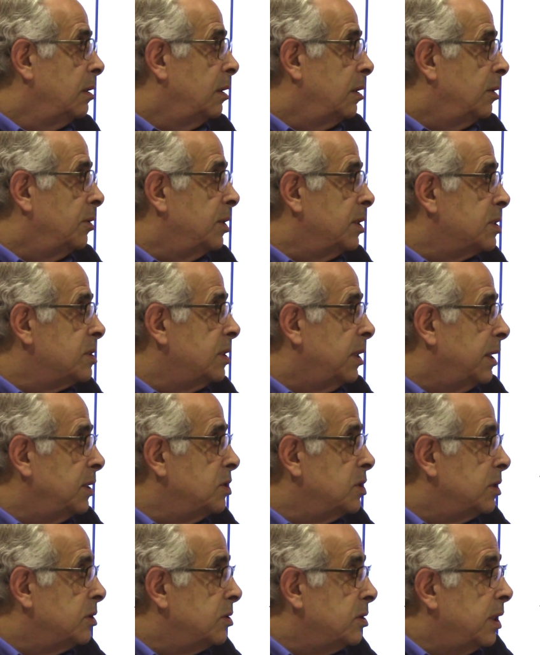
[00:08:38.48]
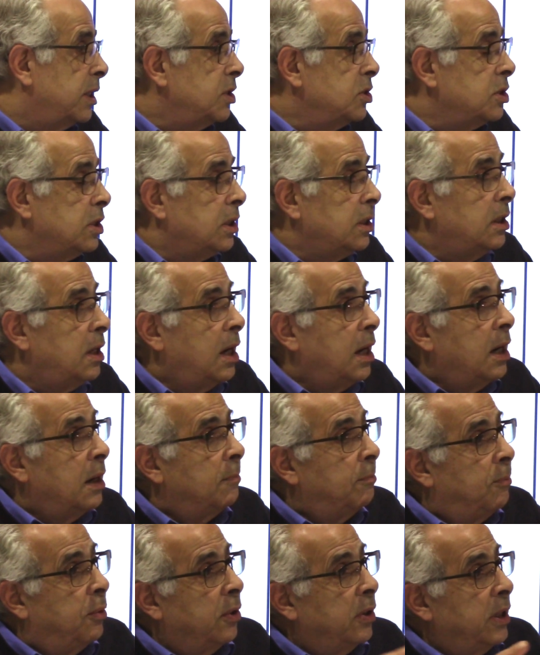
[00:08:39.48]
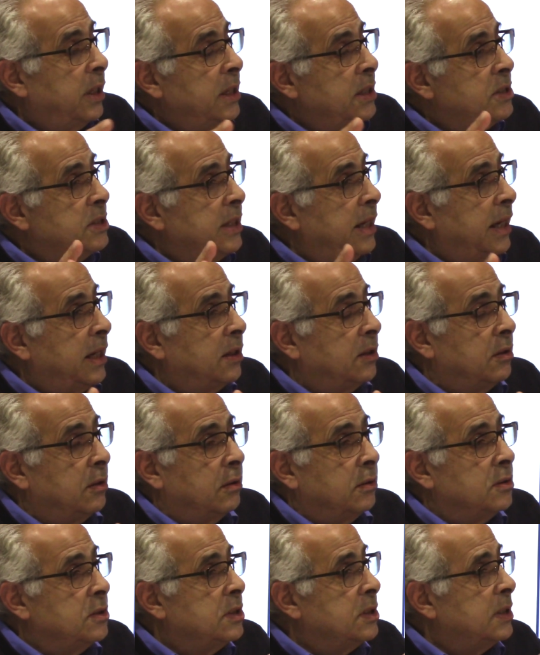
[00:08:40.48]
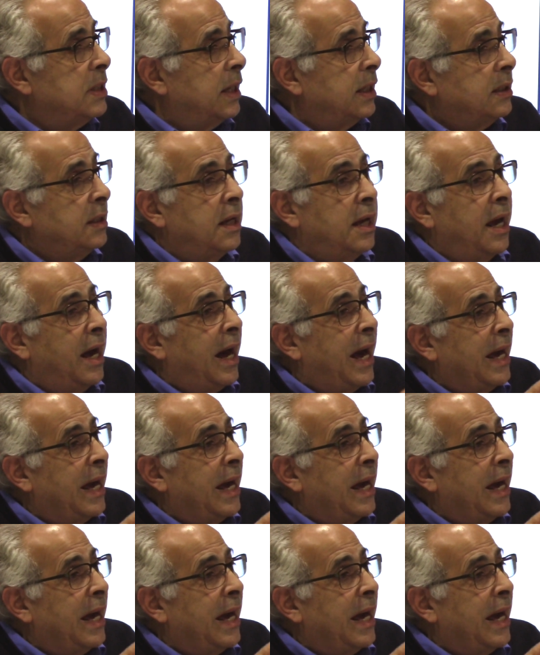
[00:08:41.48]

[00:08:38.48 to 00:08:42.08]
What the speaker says: this legislation, Bernie Sanders said,